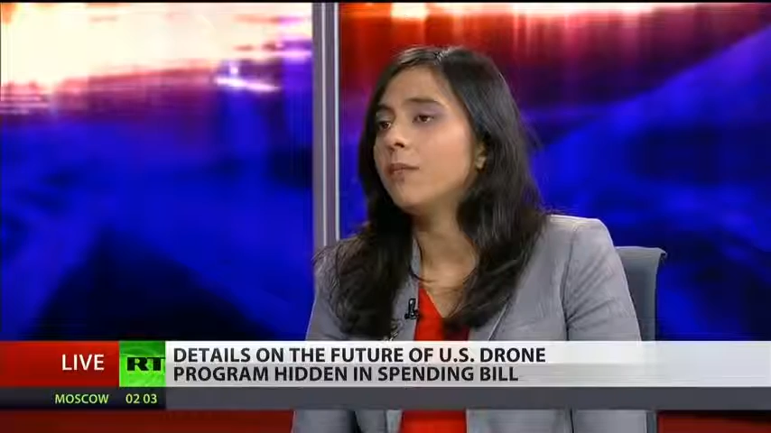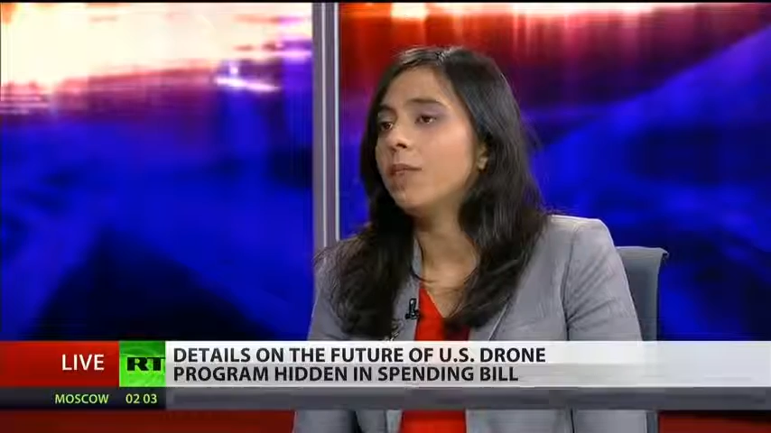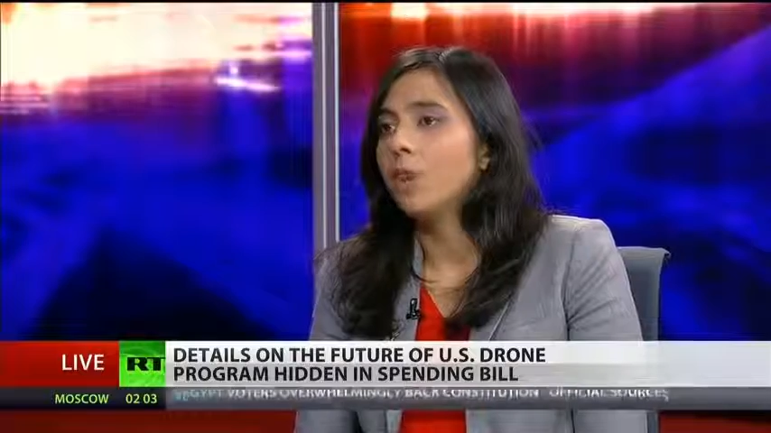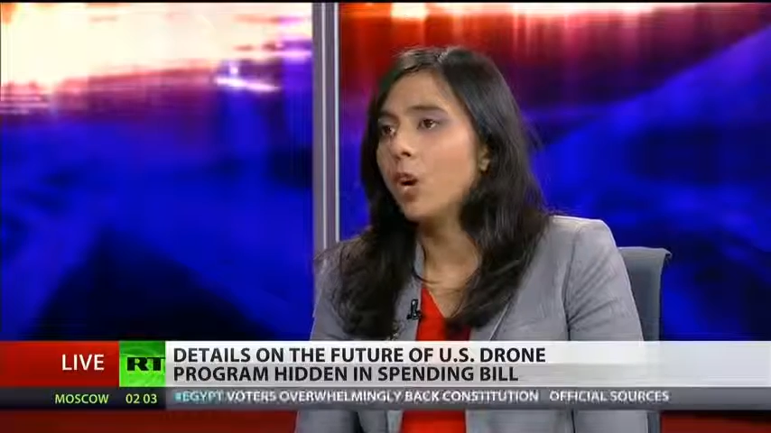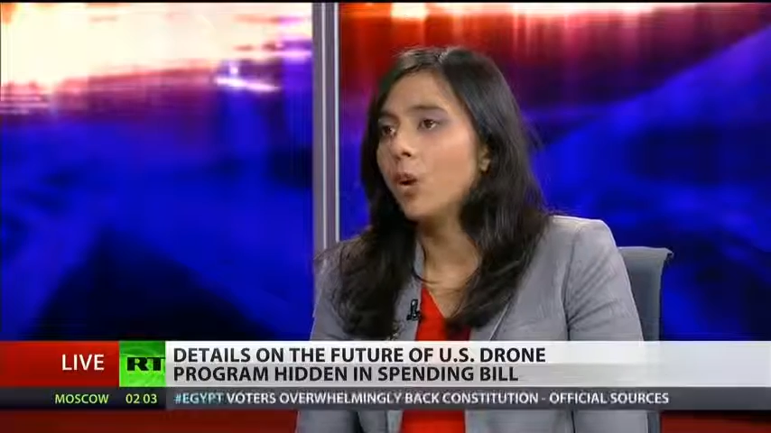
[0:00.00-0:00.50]

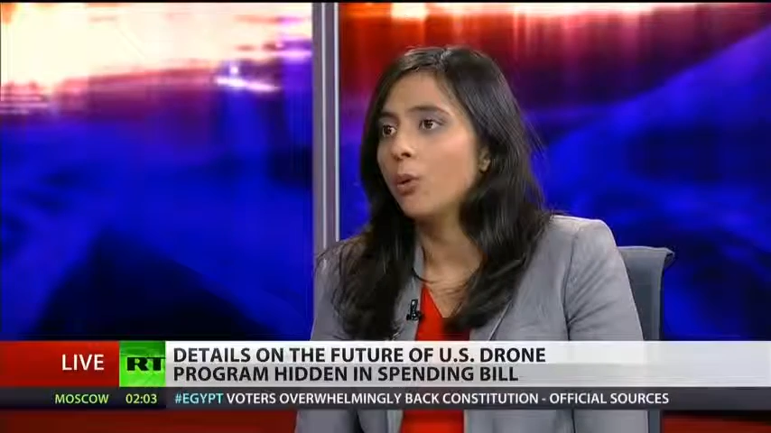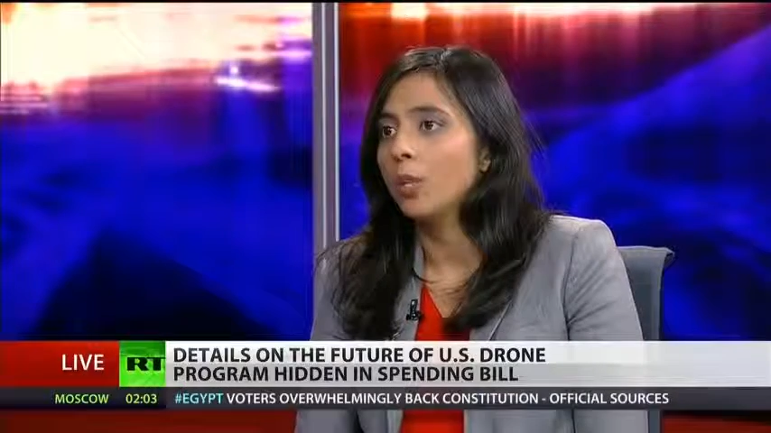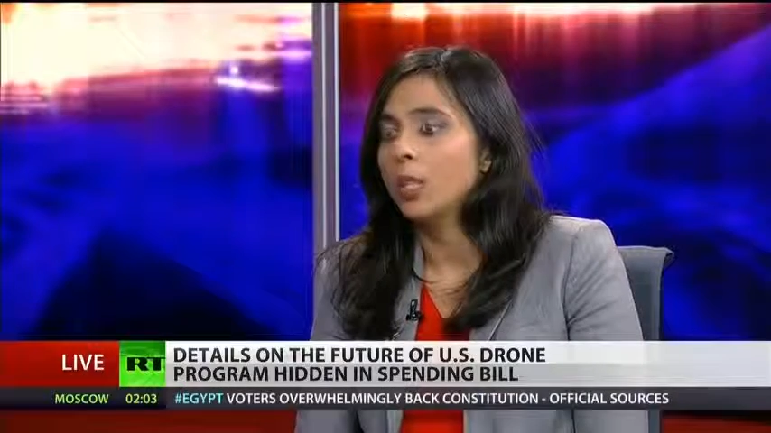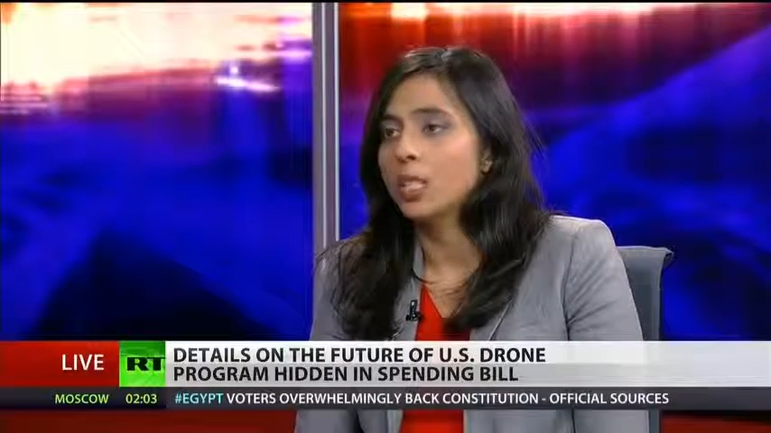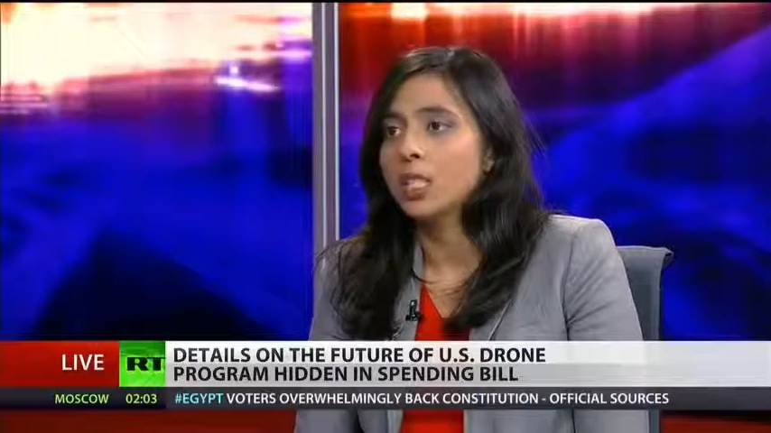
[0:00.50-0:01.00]
even know
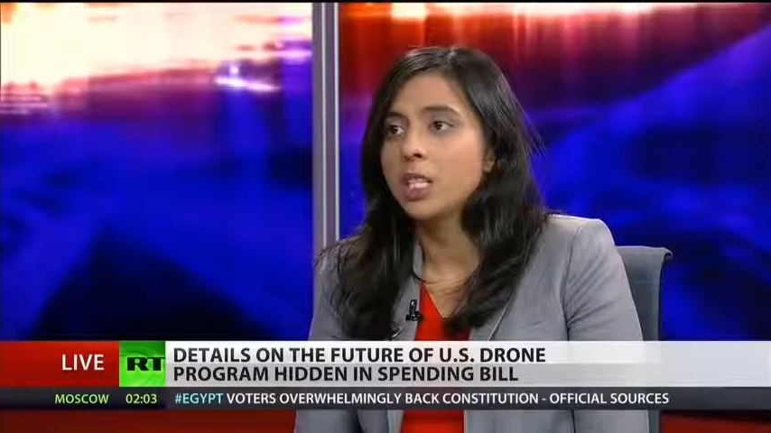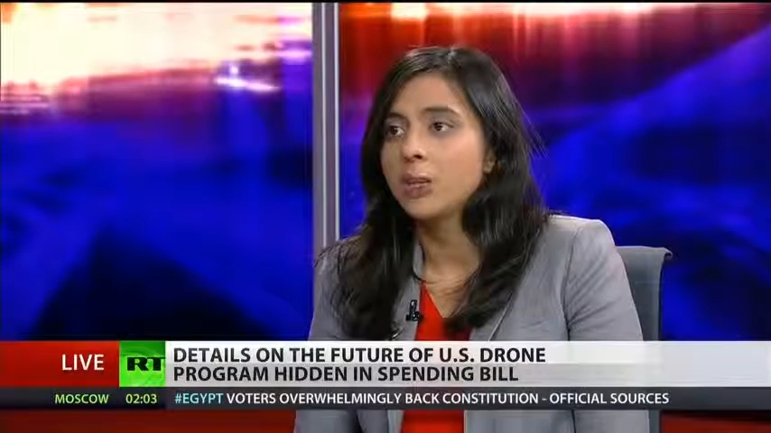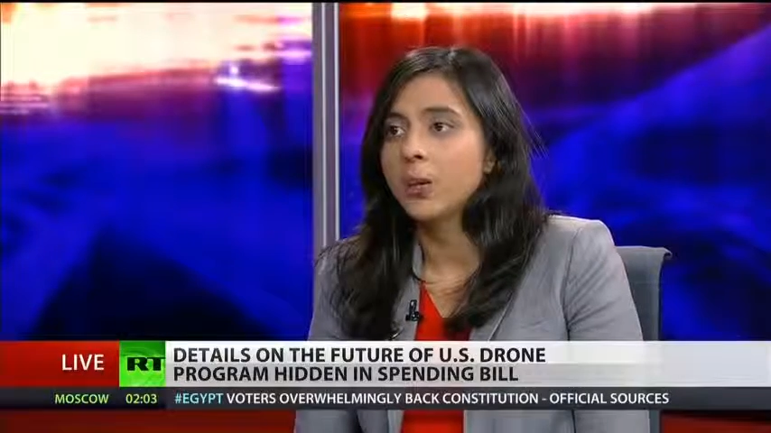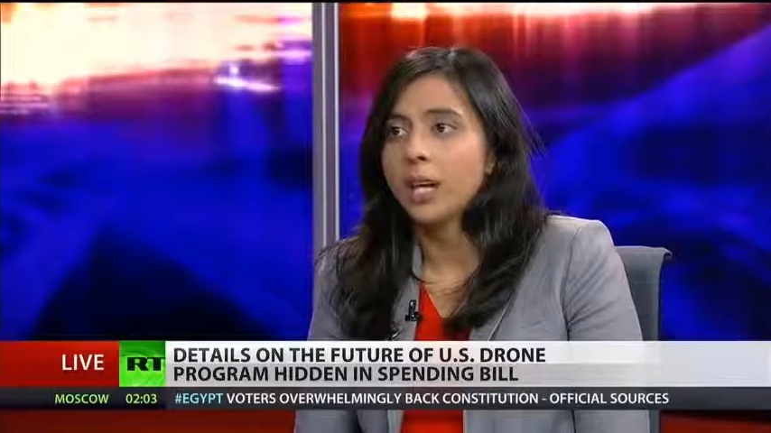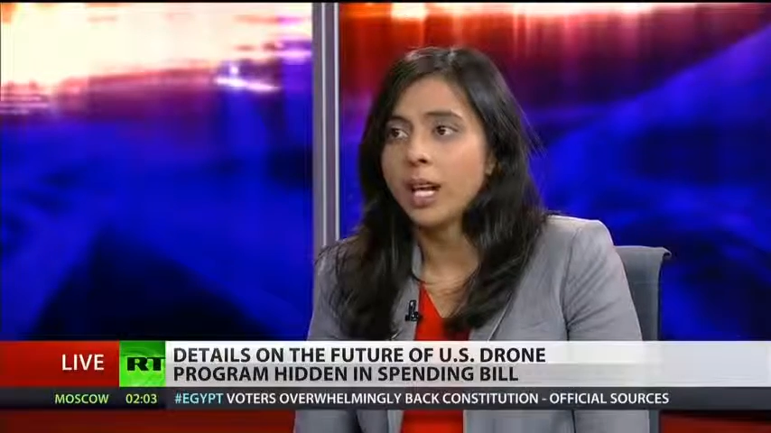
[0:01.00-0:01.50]
that this
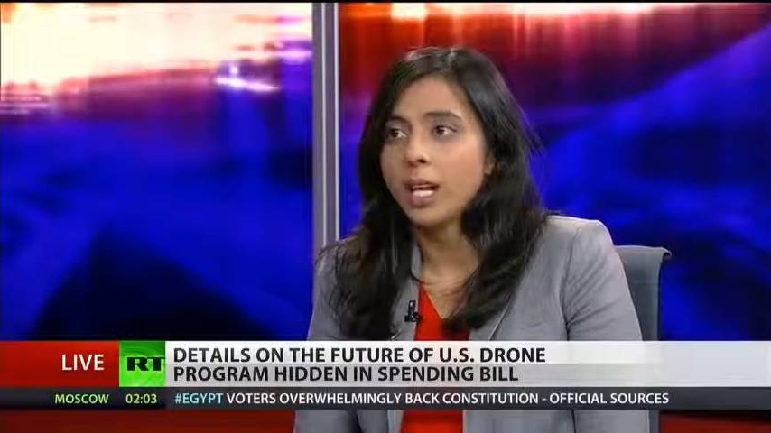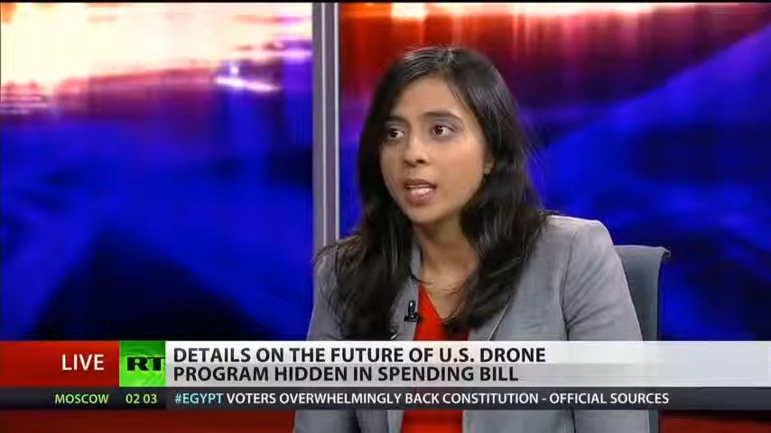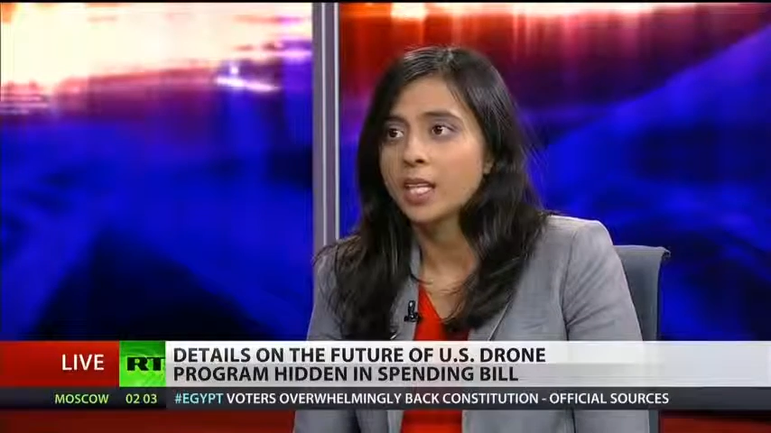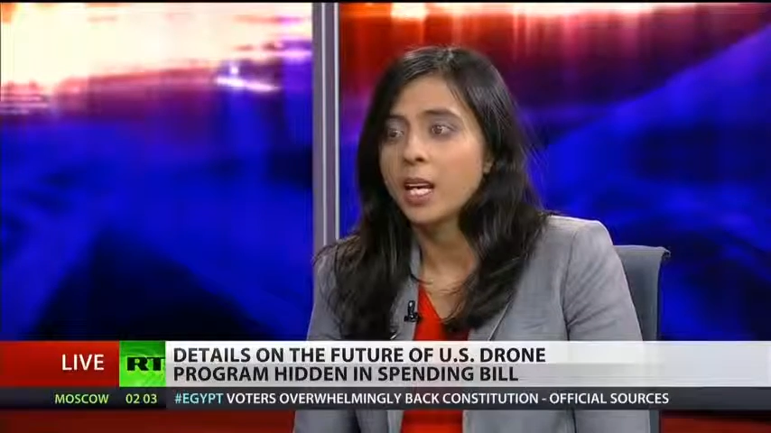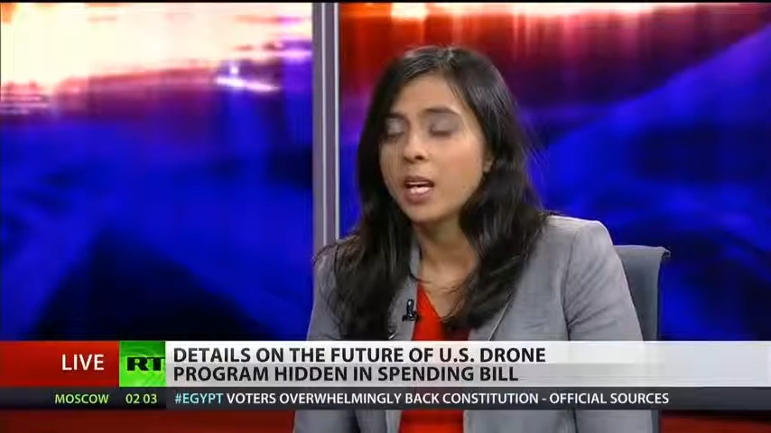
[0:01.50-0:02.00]
secret
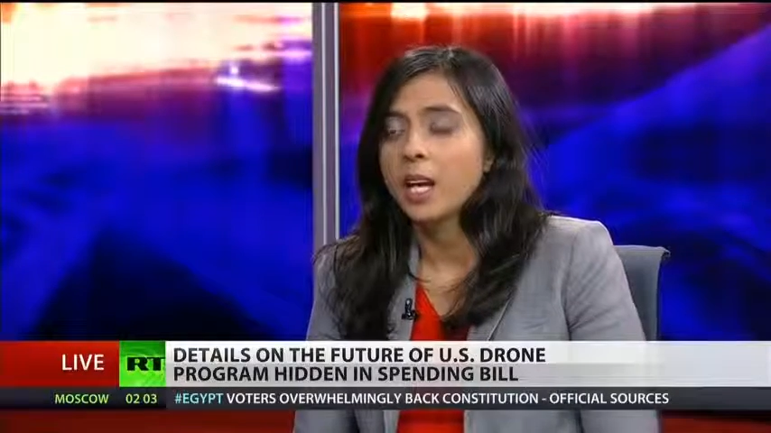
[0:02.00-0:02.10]
annex